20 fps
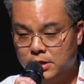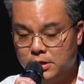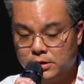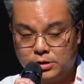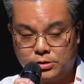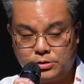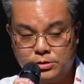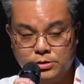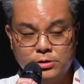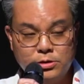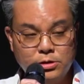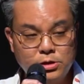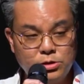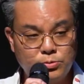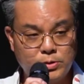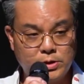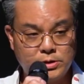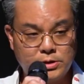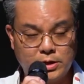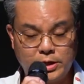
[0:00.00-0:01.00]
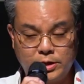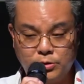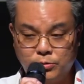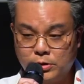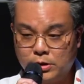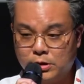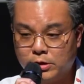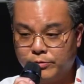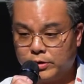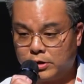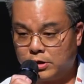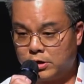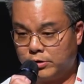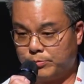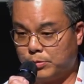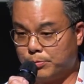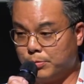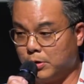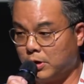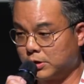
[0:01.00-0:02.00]
The good news was that he only lived a
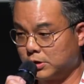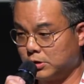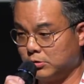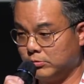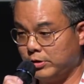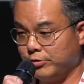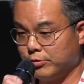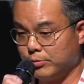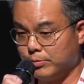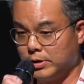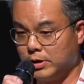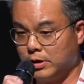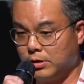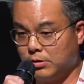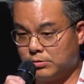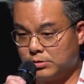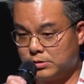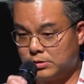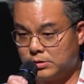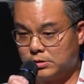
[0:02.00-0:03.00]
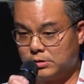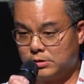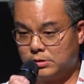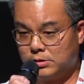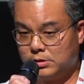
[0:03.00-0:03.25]
couple blocks away from my house.